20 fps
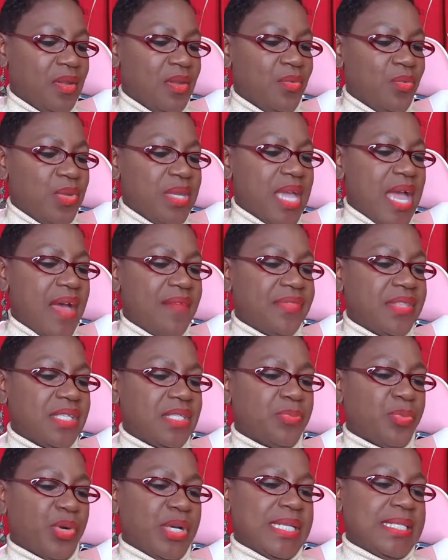We have
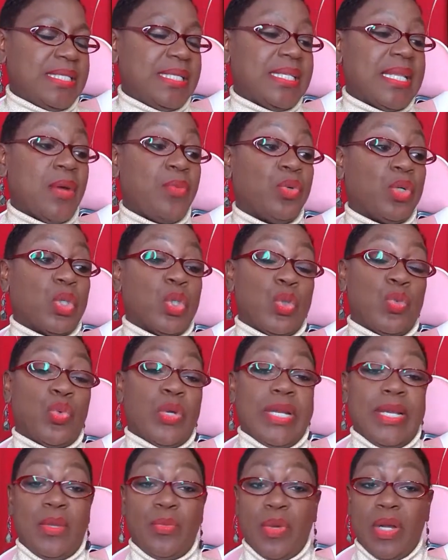this bracelet that will go
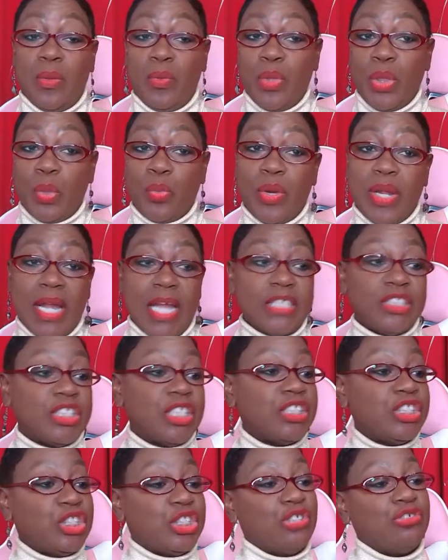really well with the ring I
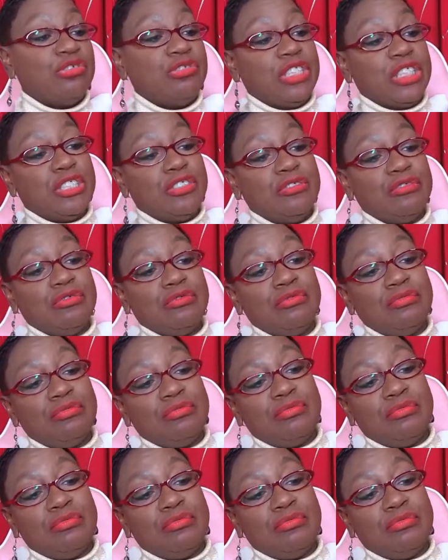just showed you.